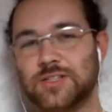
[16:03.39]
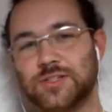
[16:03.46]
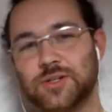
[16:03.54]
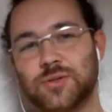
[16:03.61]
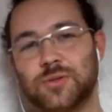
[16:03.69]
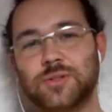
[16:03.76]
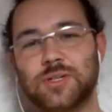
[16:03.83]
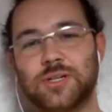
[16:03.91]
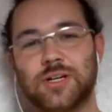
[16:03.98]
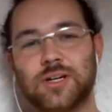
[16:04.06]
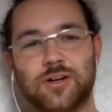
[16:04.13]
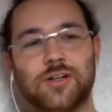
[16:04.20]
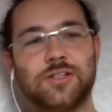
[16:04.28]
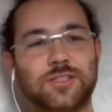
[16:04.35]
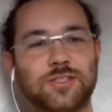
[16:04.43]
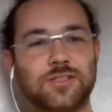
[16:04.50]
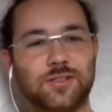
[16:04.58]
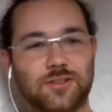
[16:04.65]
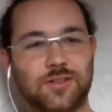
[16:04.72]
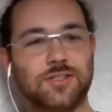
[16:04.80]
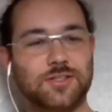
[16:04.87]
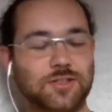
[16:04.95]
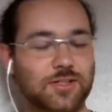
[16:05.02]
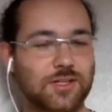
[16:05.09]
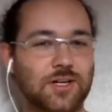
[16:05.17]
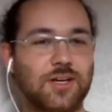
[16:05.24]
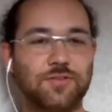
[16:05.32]
So God's
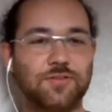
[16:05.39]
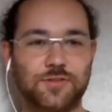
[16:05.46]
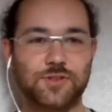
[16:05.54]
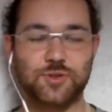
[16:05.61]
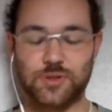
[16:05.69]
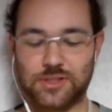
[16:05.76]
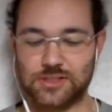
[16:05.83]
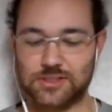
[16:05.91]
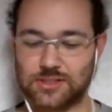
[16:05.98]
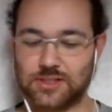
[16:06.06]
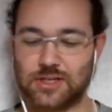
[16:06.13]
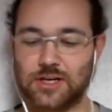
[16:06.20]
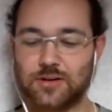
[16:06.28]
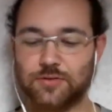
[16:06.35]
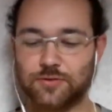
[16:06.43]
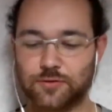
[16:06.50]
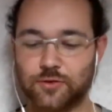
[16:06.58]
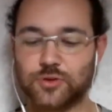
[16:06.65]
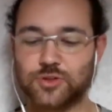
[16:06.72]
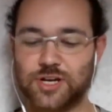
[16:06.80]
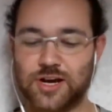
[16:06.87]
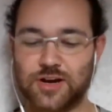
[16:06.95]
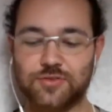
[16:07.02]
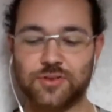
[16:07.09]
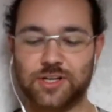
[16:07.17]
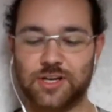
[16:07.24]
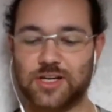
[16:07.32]
gonna give to us food
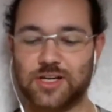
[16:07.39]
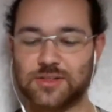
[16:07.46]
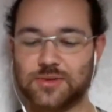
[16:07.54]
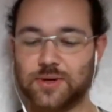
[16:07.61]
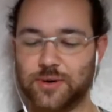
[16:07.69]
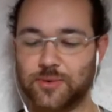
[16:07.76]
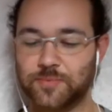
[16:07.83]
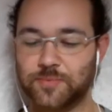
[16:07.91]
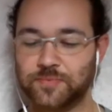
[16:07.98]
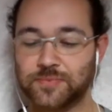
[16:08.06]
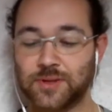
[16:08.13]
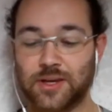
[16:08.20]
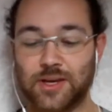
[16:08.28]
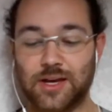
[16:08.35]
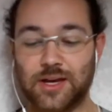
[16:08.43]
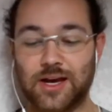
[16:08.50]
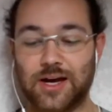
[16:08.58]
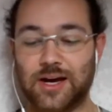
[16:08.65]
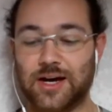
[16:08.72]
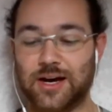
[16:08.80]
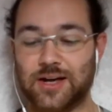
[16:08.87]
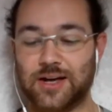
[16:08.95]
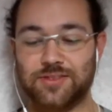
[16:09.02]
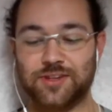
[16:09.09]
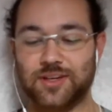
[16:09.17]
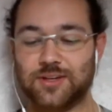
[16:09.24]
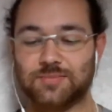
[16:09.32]
every day as well. I
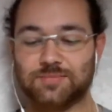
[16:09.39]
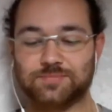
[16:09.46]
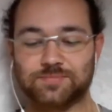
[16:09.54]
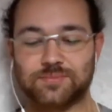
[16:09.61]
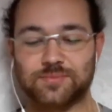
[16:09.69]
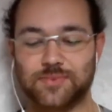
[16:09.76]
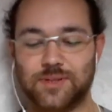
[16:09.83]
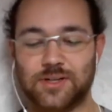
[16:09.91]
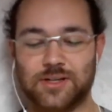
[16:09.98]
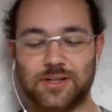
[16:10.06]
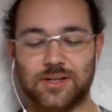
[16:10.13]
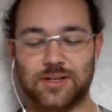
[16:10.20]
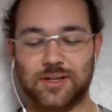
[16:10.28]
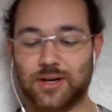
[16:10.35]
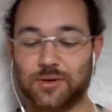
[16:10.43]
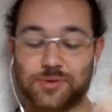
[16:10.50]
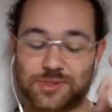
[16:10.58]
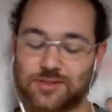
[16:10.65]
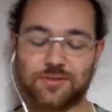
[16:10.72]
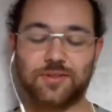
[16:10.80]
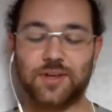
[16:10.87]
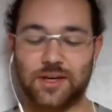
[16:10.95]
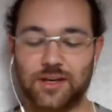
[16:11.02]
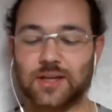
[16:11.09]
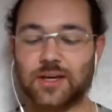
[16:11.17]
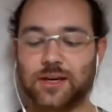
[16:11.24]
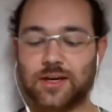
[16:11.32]
think I was
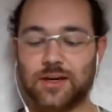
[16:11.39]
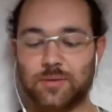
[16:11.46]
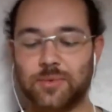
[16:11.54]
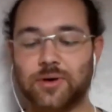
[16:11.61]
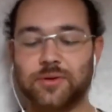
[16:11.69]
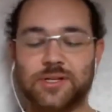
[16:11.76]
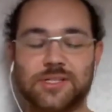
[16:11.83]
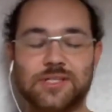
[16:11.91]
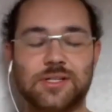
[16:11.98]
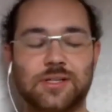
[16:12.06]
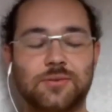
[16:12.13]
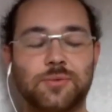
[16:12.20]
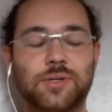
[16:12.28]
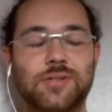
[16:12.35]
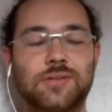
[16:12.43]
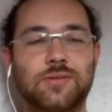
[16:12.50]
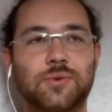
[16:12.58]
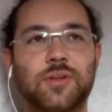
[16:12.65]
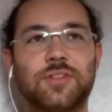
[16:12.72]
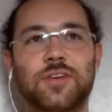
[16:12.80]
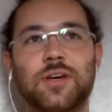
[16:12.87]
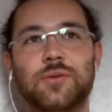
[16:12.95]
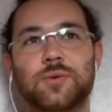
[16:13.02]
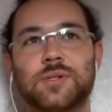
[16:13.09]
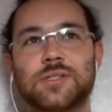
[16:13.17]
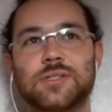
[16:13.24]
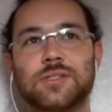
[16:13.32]
thinking about it, and one thing
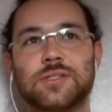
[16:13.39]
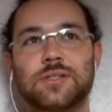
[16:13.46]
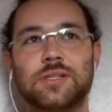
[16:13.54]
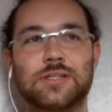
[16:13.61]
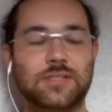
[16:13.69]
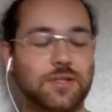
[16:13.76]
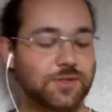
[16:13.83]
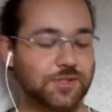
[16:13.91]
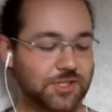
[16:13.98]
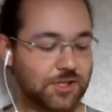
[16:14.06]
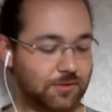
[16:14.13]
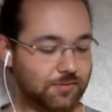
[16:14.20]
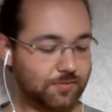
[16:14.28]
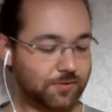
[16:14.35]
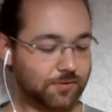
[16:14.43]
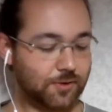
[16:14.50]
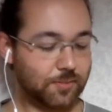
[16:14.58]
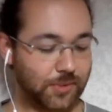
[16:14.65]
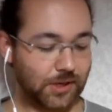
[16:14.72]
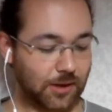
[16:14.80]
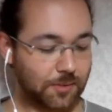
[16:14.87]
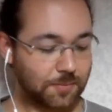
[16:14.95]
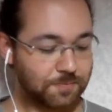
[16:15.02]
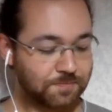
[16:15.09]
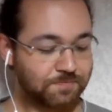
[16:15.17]
was interesting for me.